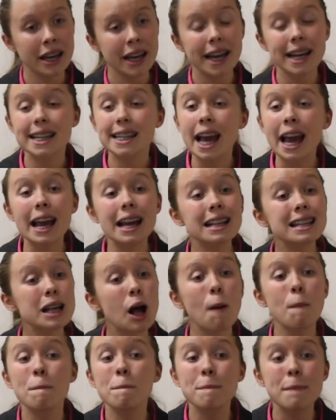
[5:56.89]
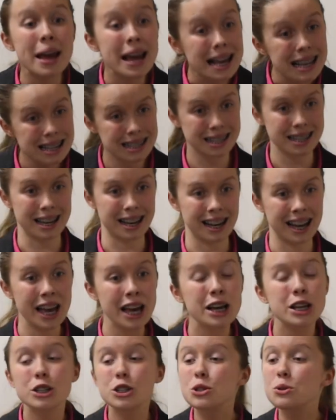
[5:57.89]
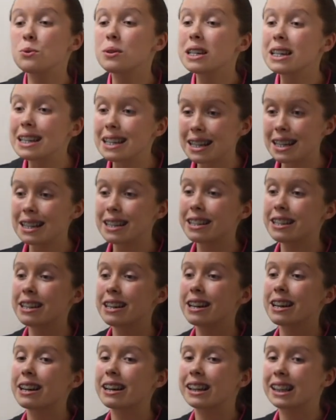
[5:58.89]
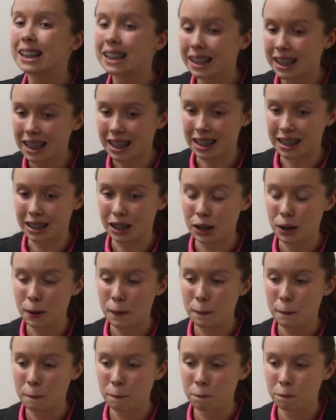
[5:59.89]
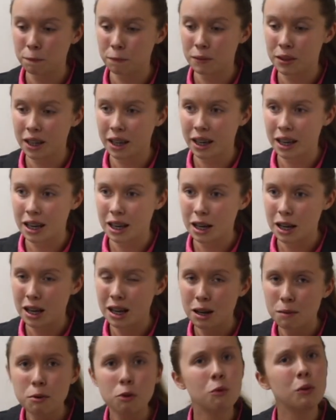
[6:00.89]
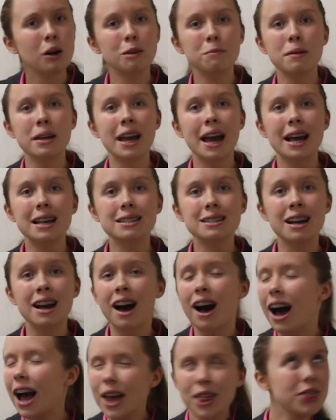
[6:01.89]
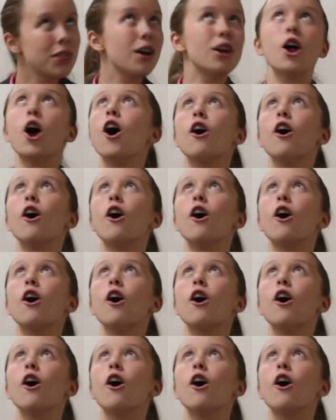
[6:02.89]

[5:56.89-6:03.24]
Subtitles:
It tastes amazing to eat clean. But one may ask, I thought